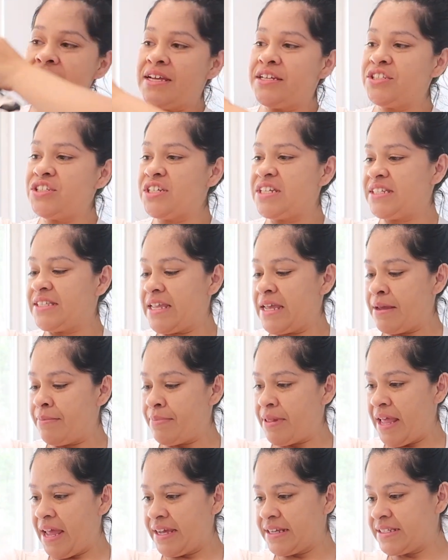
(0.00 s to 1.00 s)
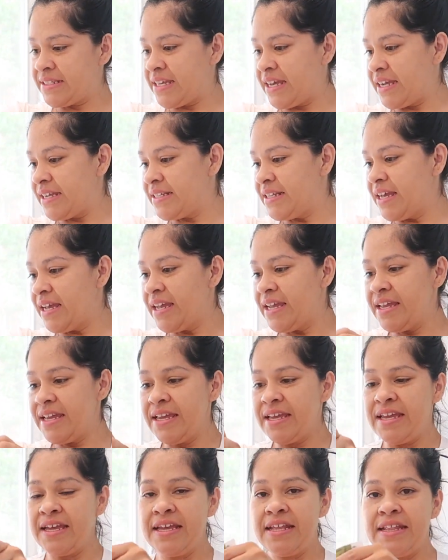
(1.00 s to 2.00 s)
It's just a black
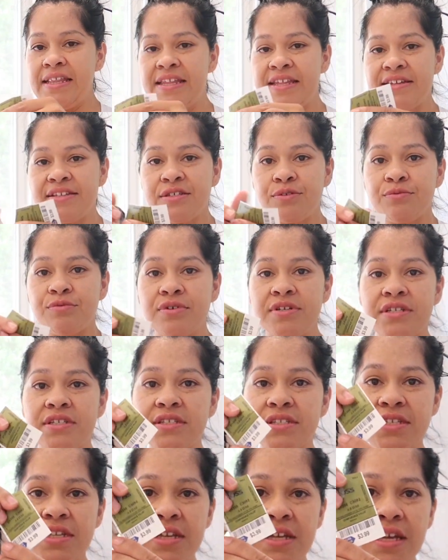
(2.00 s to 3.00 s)
tie-dye, and this was